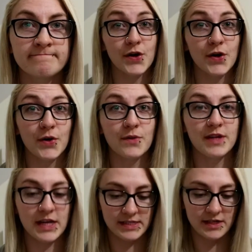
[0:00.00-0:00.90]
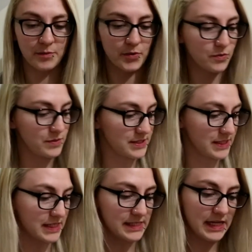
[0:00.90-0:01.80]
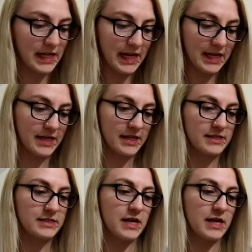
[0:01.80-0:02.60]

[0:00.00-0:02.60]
So the next thing I bought was these leggings,